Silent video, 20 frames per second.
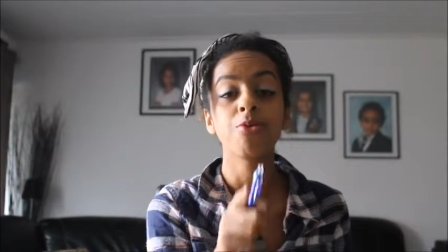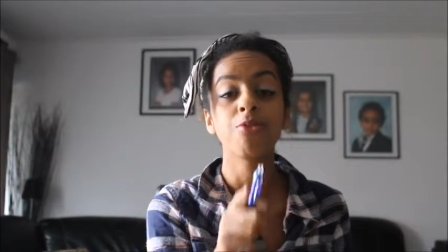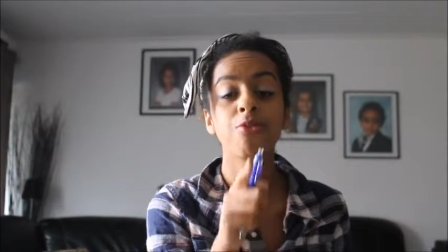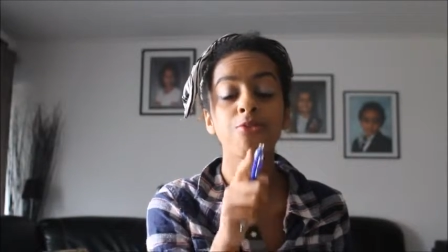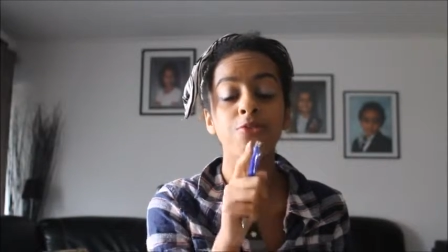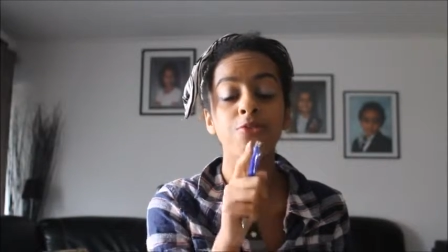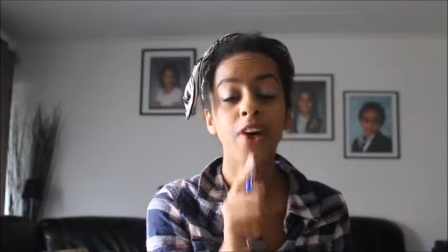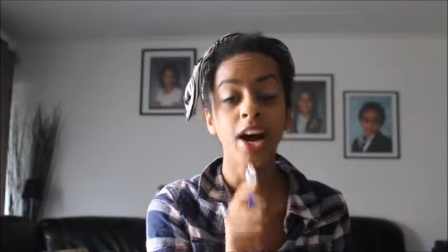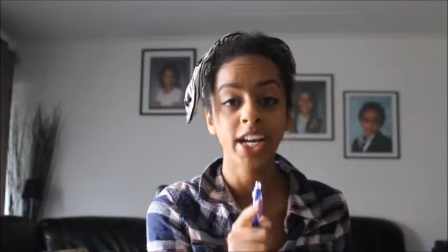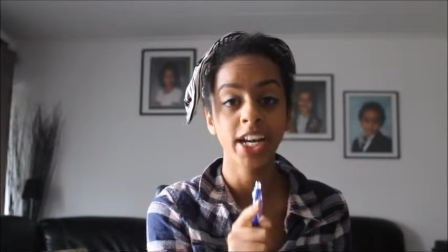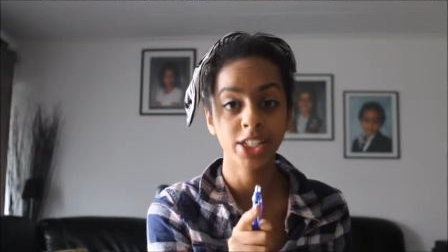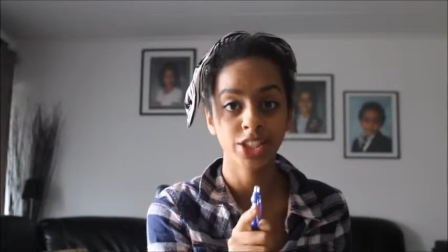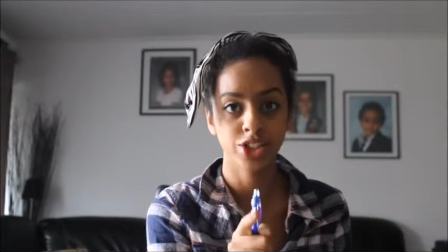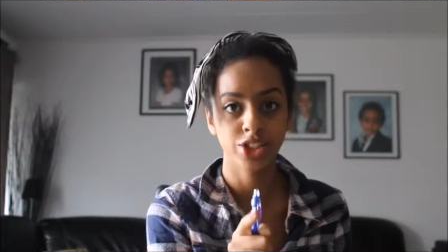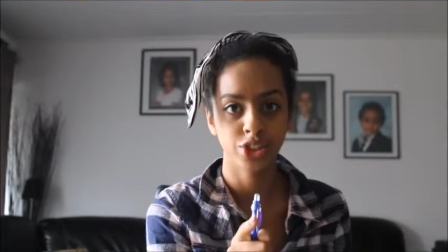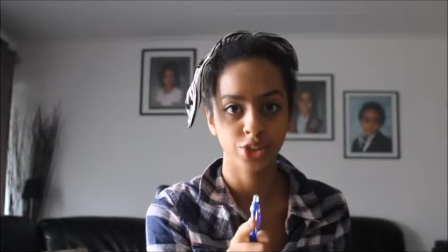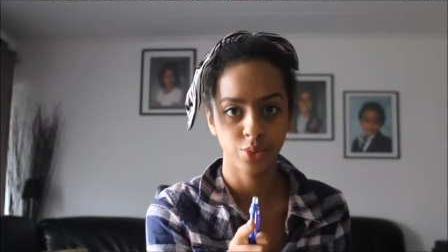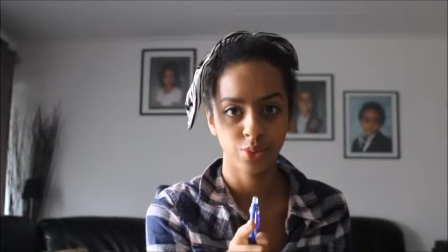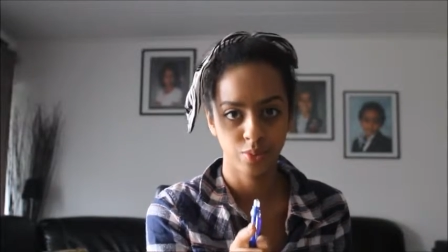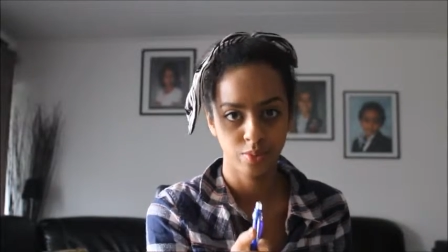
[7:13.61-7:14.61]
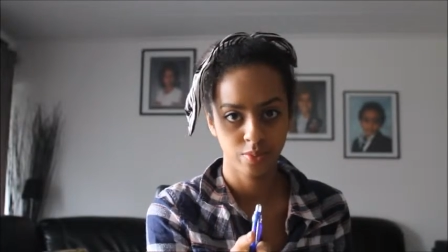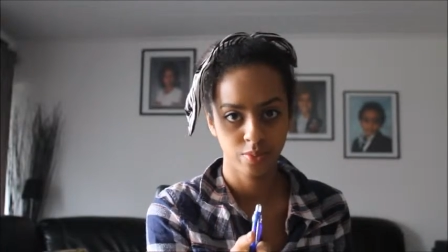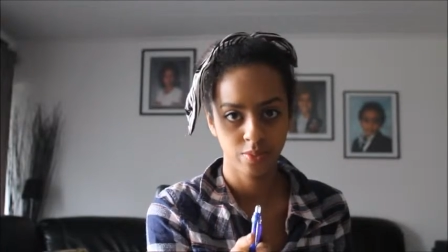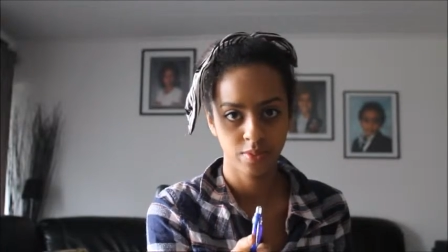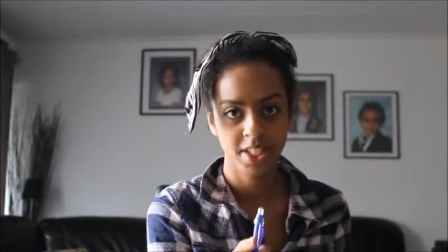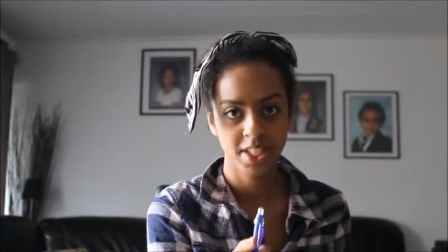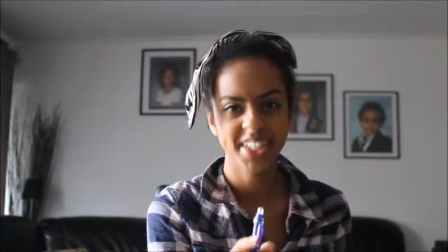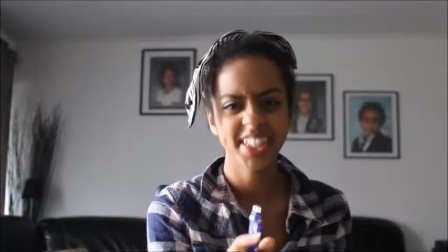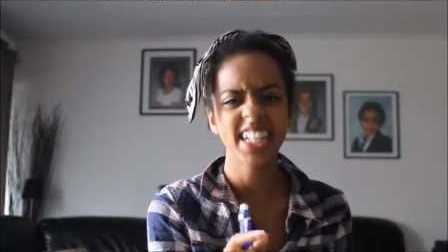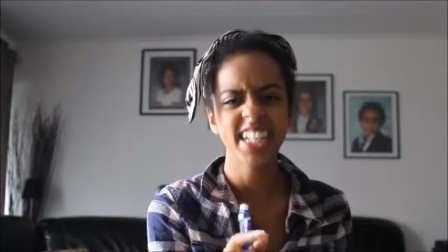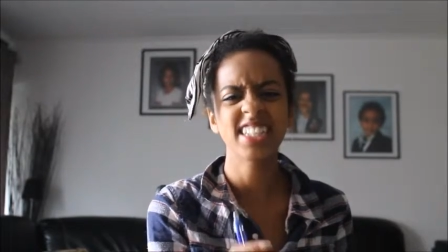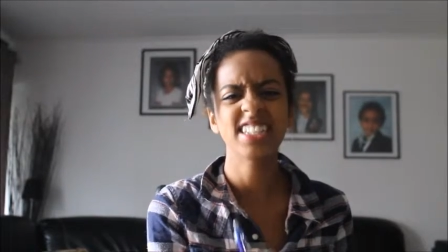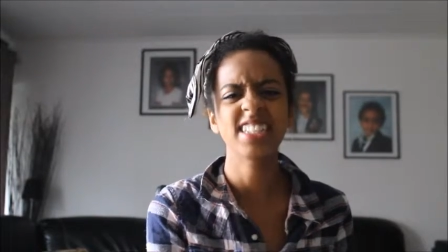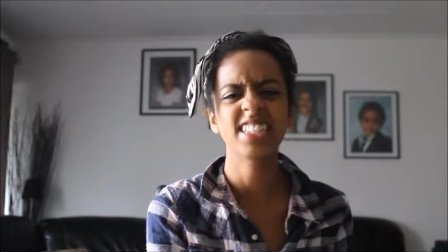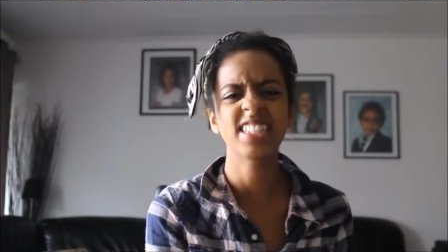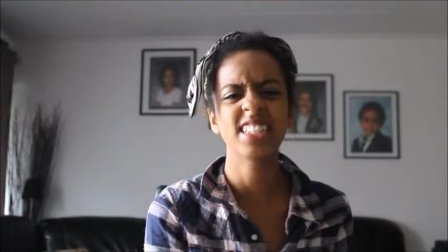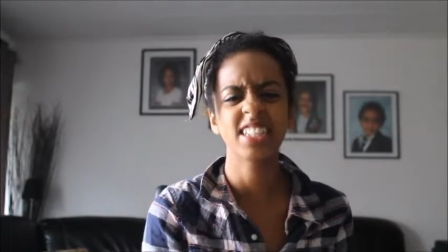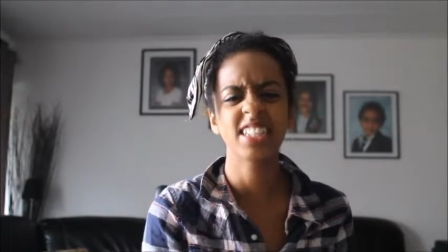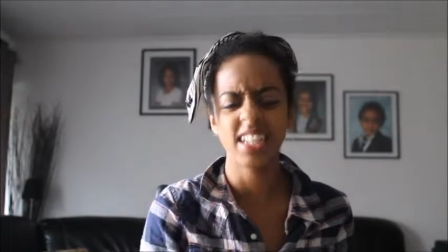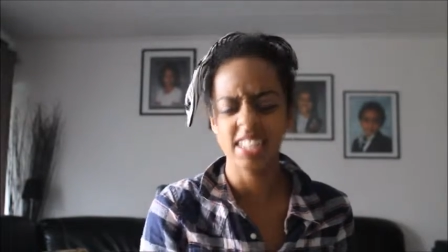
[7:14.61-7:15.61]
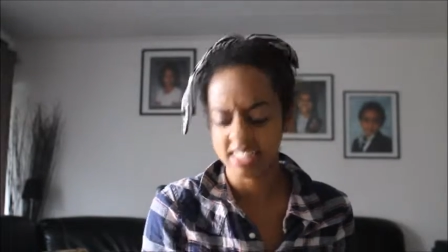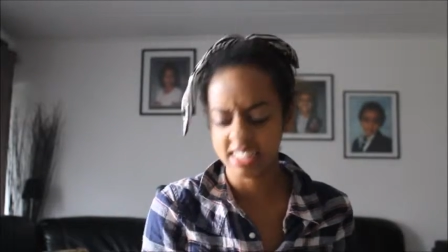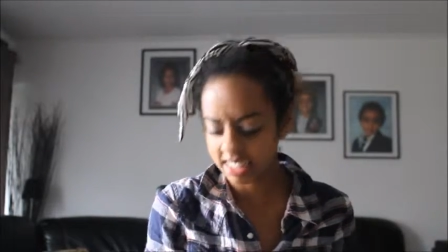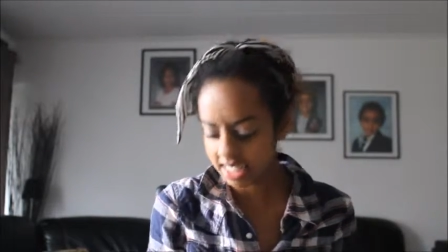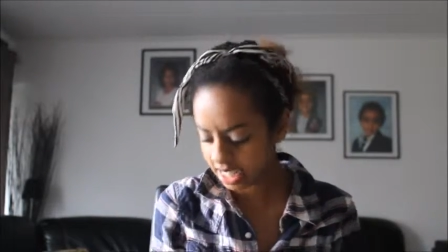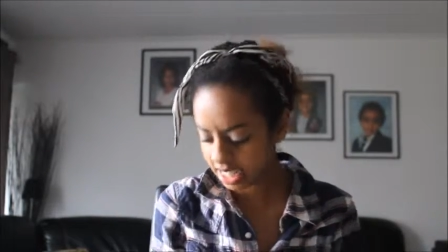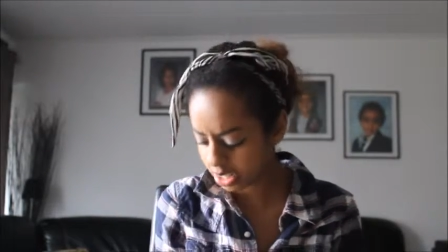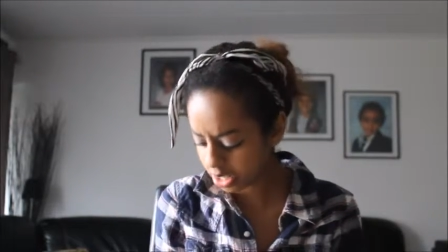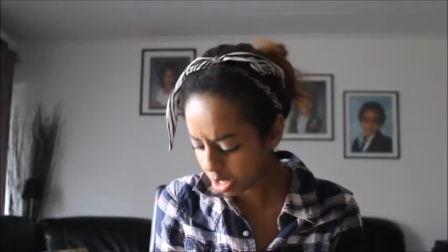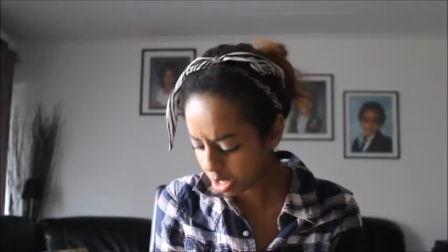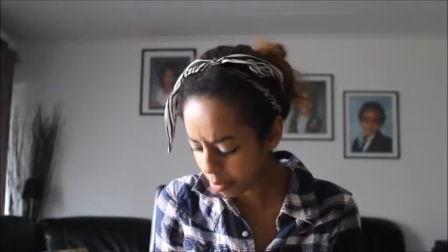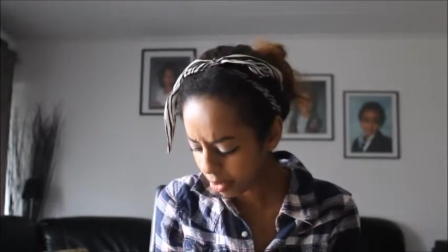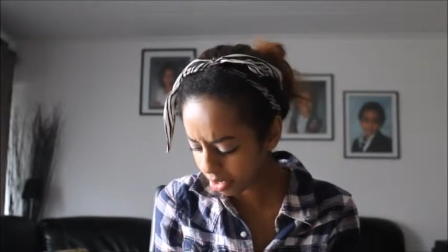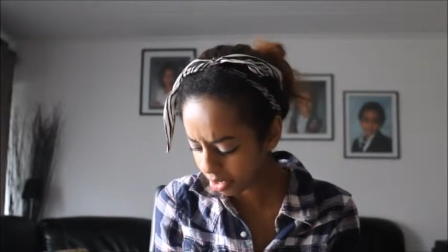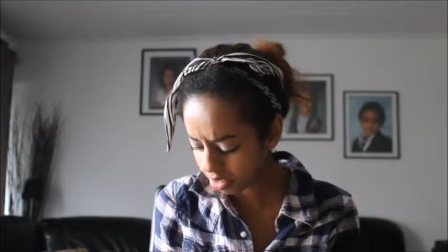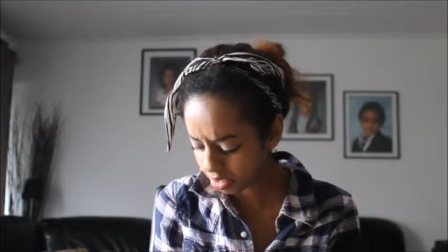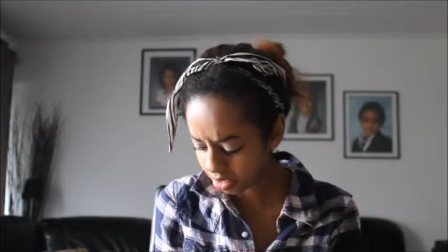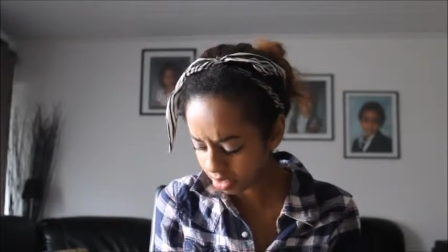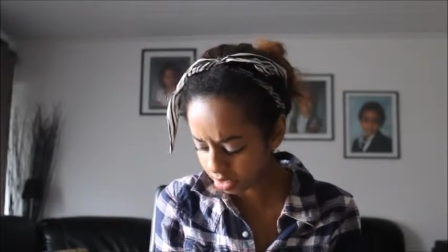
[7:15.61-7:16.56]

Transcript: find you. That's disgusting. Come on.